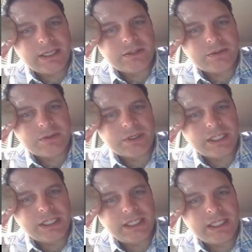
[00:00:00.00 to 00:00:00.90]
Or
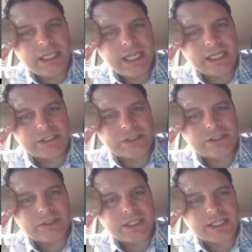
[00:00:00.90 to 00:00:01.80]

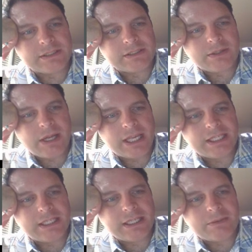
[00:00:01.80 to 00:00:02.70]
EH. Okay, so I
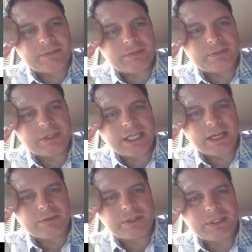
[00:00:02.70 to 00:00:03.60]
can help with
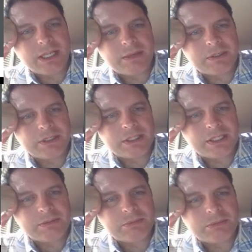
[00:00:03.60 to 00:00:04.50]
that one. I'm going to
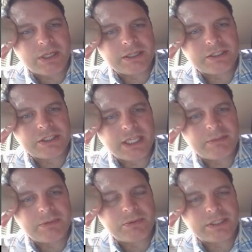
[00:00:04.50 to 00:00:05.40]
let you plot the
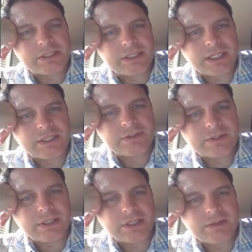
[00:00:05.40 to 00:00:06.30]
J points, guys.
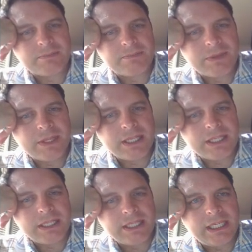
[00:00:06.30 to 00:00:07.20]

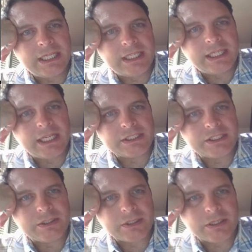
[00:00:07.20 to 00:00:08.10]
E and H.
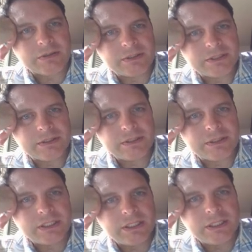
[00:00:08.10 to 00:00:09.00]
Here we go.
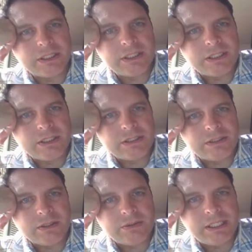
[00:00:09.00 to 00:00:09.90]

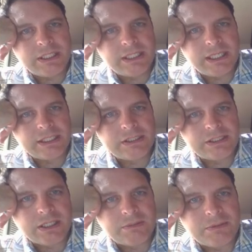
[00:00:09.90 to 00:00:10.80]
So E and
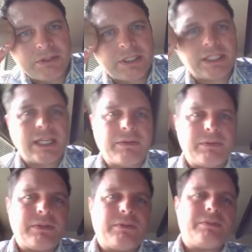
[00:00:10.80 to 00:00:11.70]
H, you can
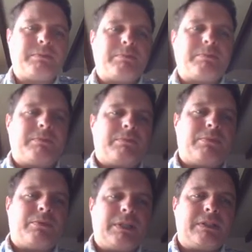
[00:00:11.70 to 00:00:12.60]
count those
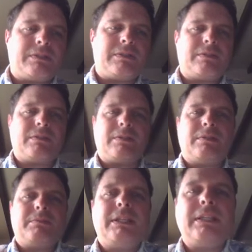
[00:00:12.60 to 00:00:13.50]
points
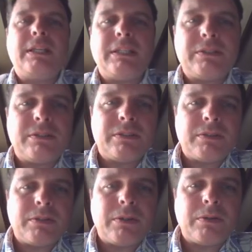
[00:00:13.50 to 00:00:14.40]
on E and H.
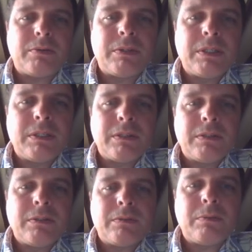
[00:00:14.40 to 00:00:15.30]
So you go
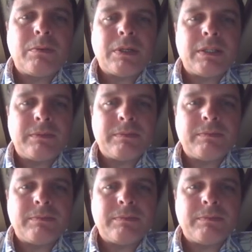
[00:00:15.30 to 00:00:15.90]
1,